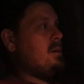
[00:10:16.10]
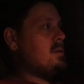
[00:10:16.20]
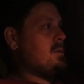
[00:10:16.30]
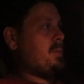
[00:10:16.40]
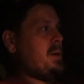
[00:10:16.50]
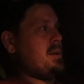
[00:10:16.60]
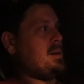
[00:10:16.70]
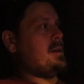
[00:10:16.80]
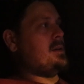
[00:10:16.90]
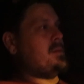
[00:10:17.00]
So we're probably
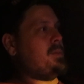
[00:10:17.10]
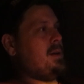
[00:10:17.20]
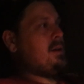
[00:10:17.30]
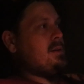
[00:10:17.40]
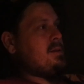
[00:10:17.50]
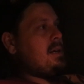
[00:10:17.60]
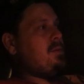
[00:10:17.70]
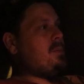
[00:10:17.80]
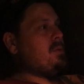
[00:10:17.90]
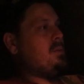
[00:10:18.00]
gonna save
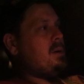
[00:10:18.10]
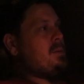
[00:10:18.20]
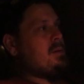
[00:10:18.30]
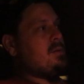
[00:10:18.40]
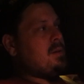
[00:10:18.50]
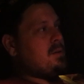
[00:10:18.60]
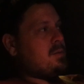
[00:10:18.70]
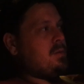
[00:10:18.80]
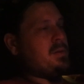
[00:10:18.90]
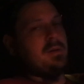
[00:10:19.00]
up a little bit. We're gonna do the
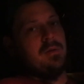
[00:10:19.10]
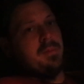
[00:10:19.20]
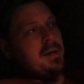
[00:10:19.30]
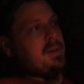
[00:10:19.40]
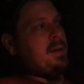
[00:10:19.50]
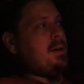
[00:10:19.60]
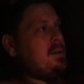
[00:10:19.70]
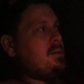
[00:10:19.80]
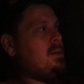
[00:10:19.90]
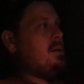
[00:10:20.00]
intercooler. We're gonna do a meth kit.